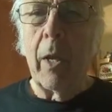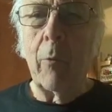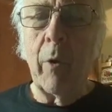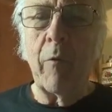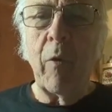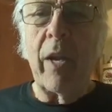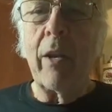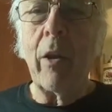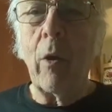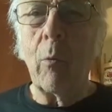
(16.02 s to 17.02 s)
In
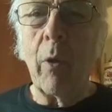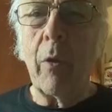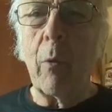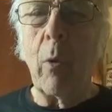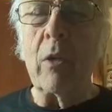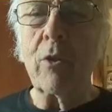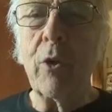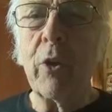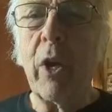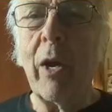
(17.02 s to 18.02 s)
reflecting on whether one
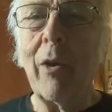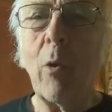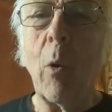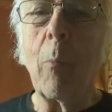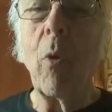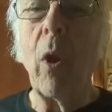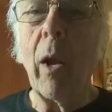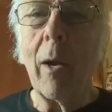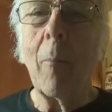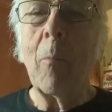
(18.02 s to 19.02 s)
should cut or
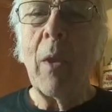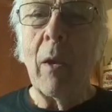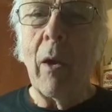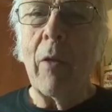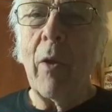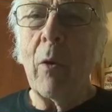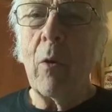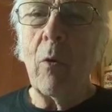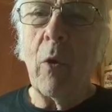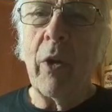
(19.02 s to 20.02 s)
pluck, I
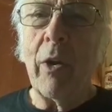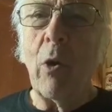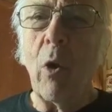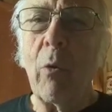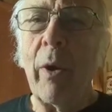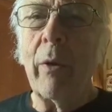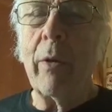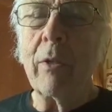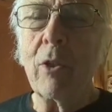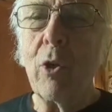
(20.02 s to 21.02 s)
think you're going to go
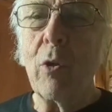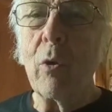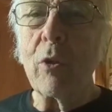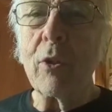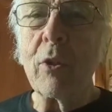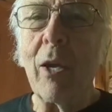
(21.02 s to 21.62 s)
around in circles